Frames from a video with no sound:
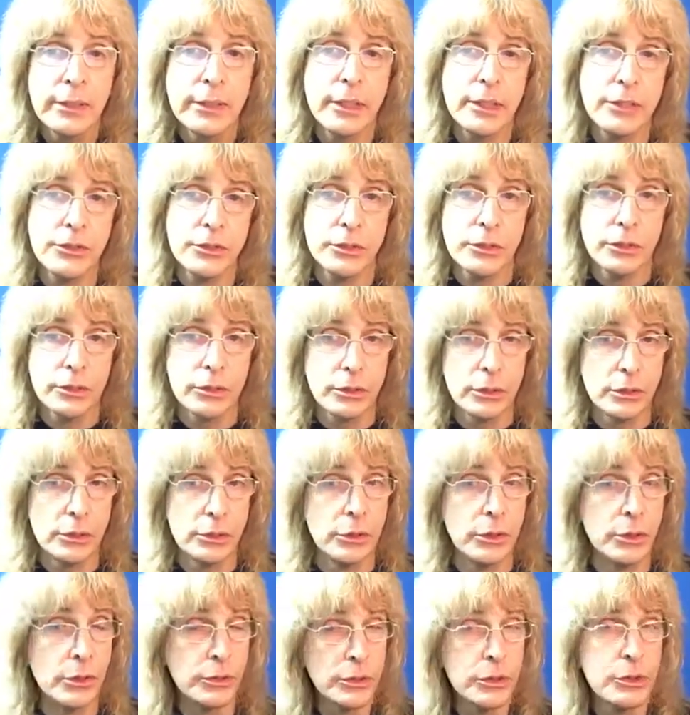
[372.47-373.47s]
Let's
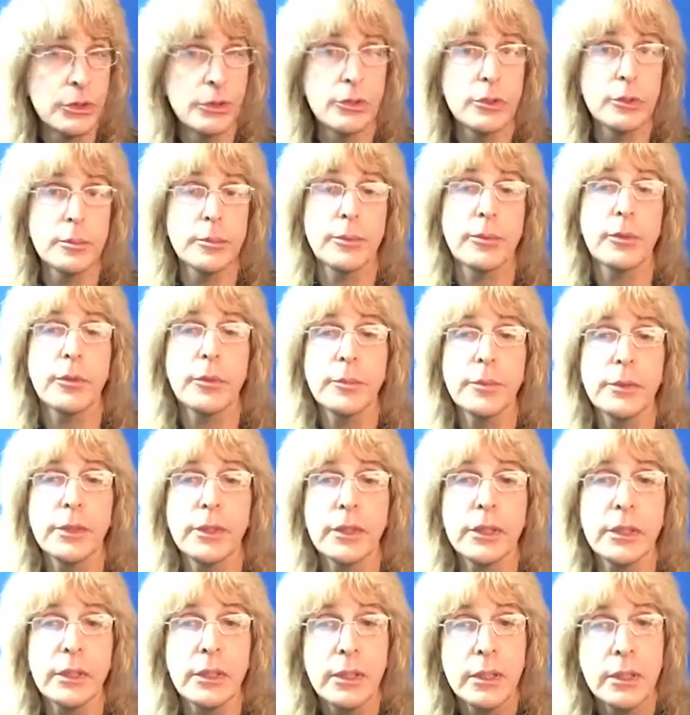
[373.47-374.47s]
learn to use it
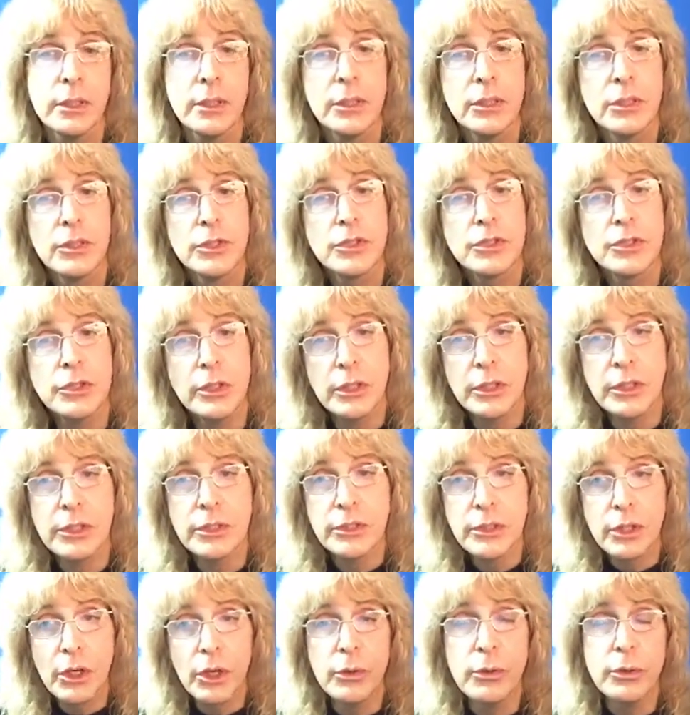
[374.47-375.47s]
properly,
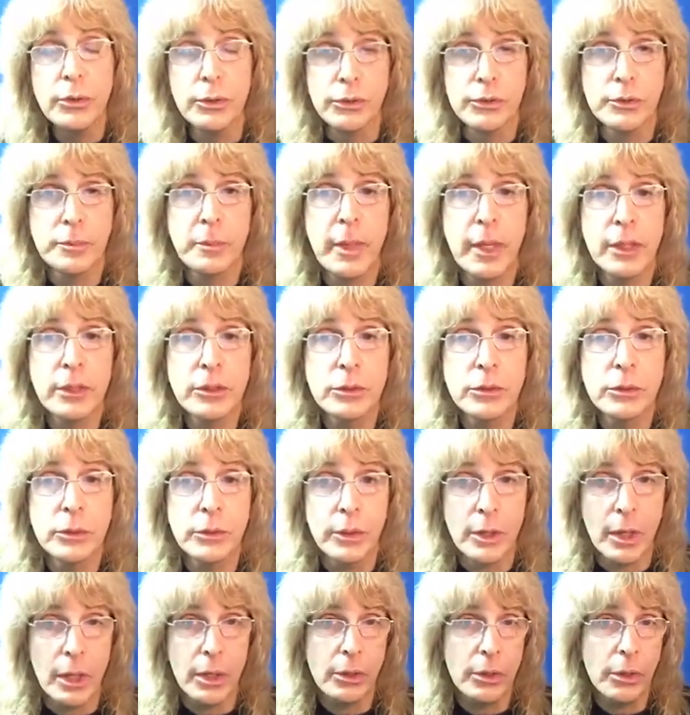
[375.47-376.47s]
studying the owner's
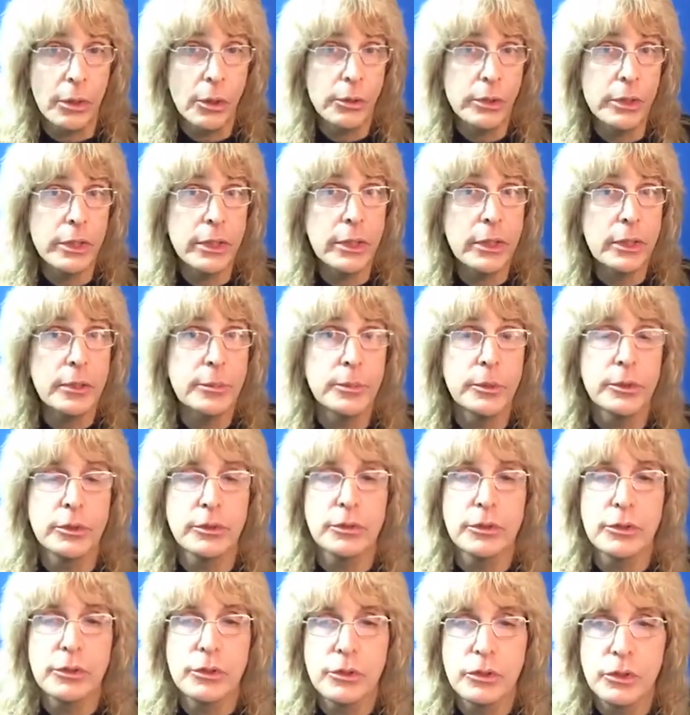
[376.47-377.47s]
manual, our holy
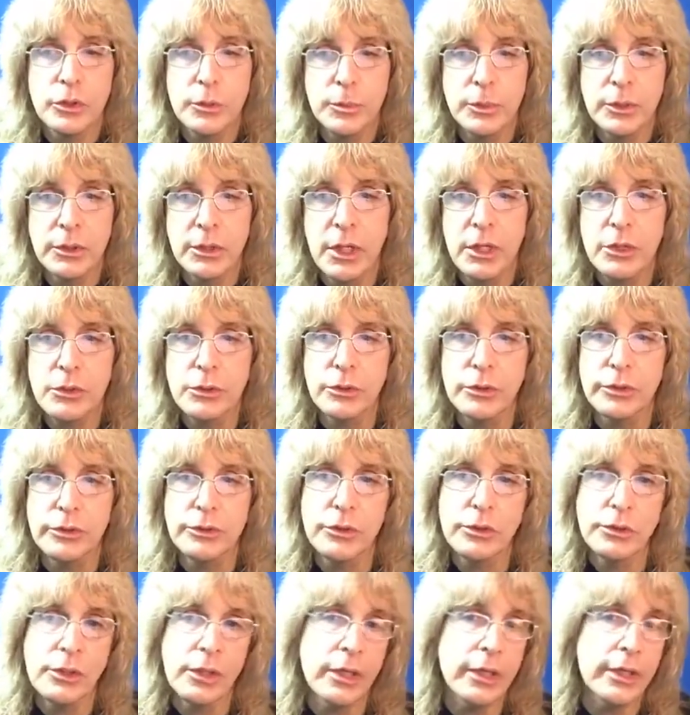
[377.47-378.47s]
guidebook to the supernatural.
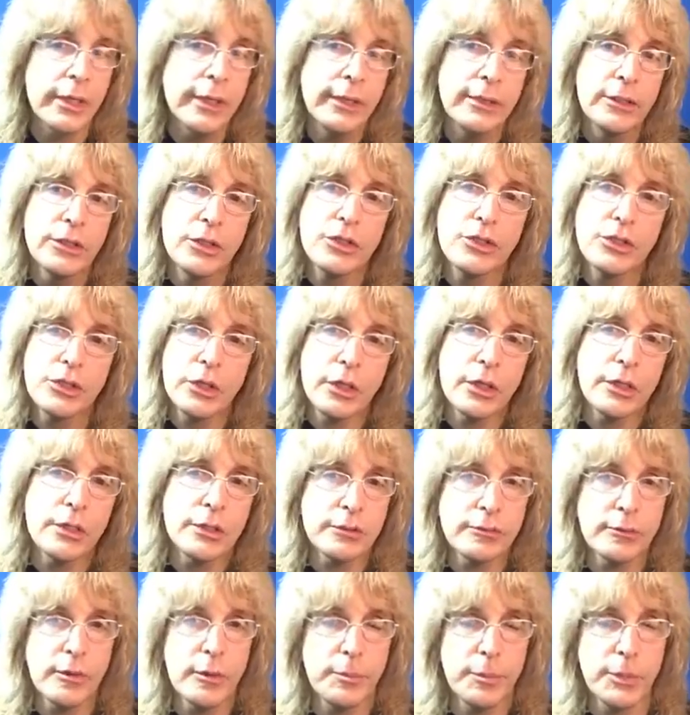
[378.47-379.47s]
So like the
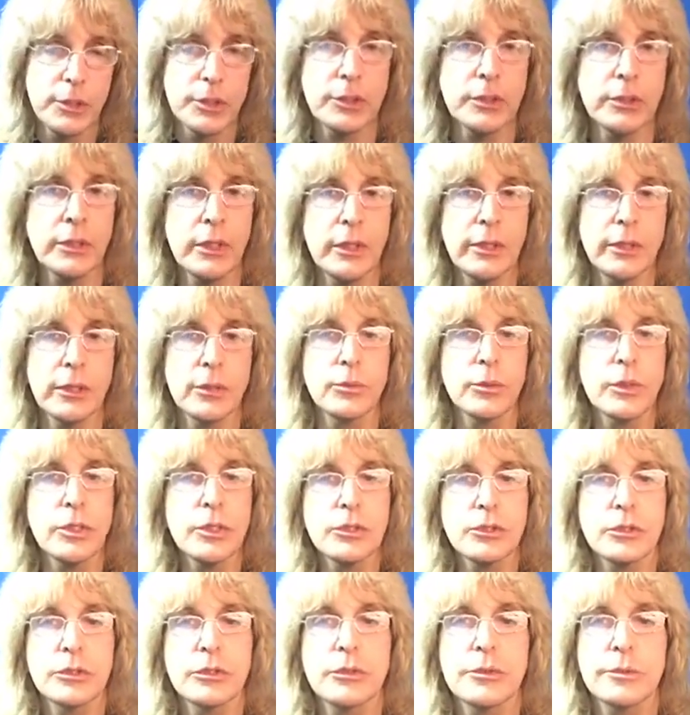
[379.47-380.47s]
science of epigenetic
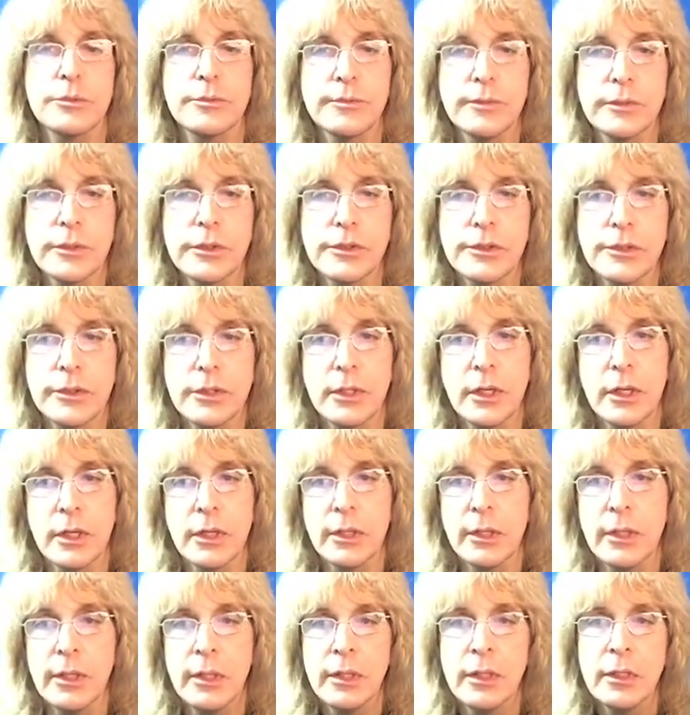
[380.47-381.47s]
research reveals that
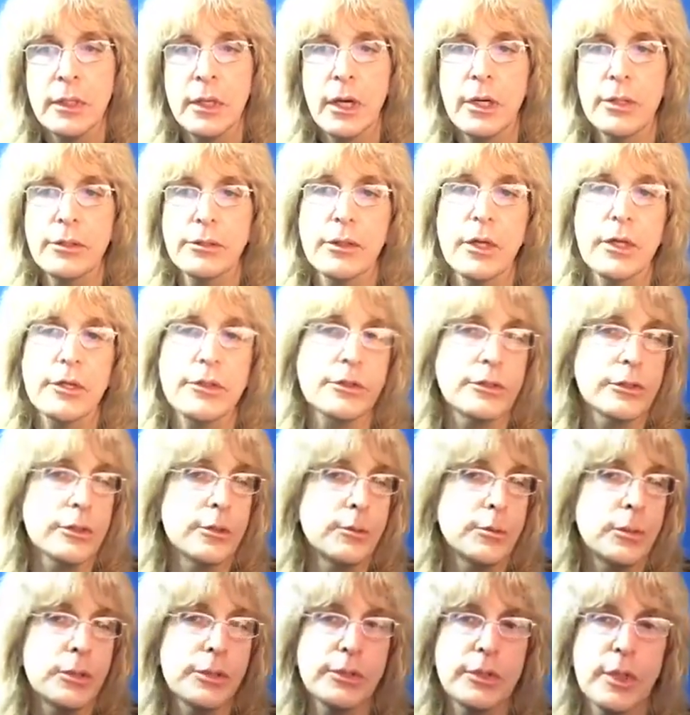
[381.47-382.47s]
our thoughts
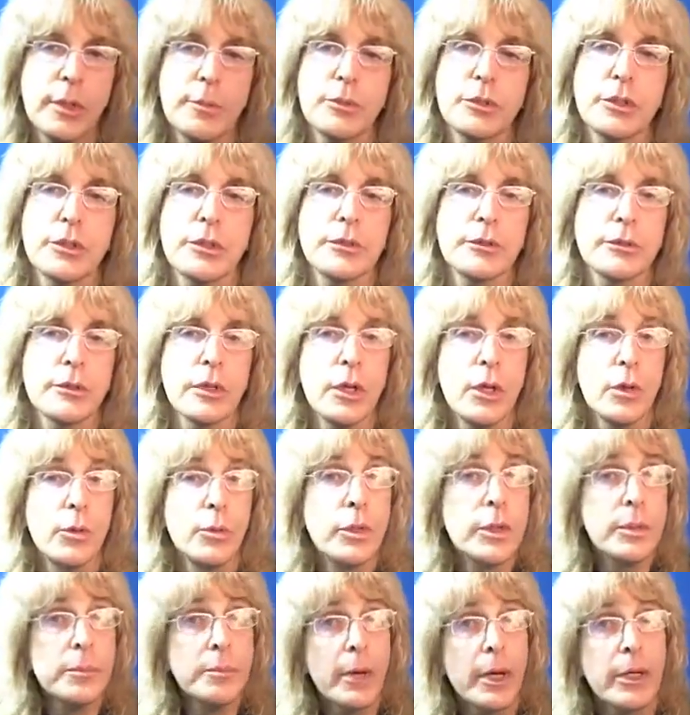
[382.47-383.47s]
and perceptions
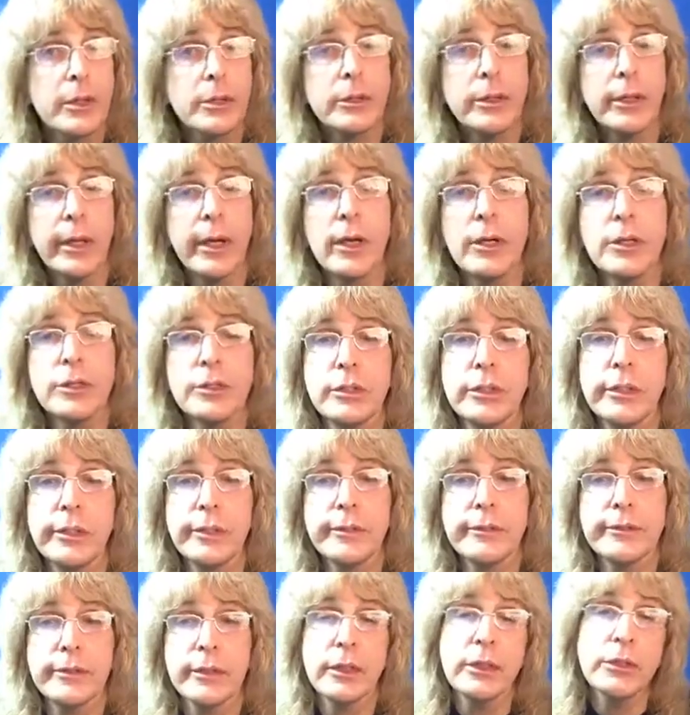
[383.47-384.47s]
remodel our
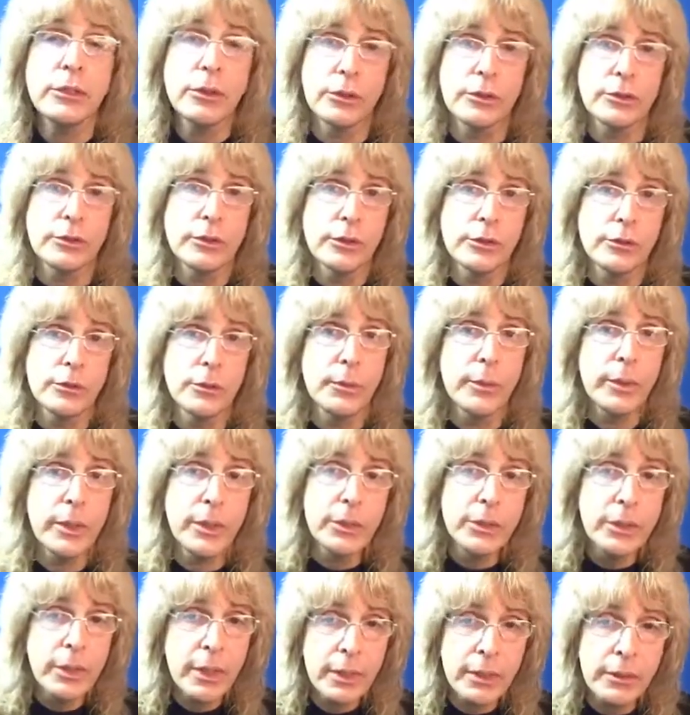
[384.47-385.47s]
genes and not the other
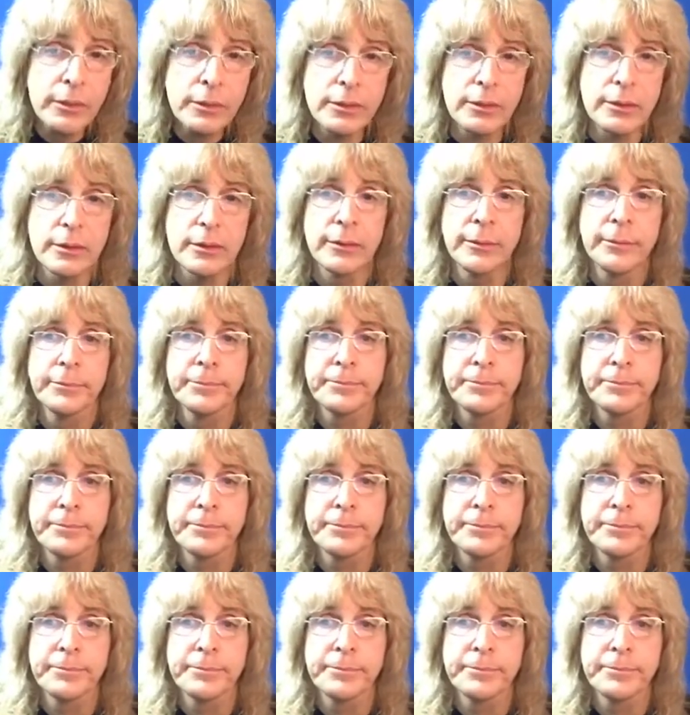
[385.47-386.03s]
way around.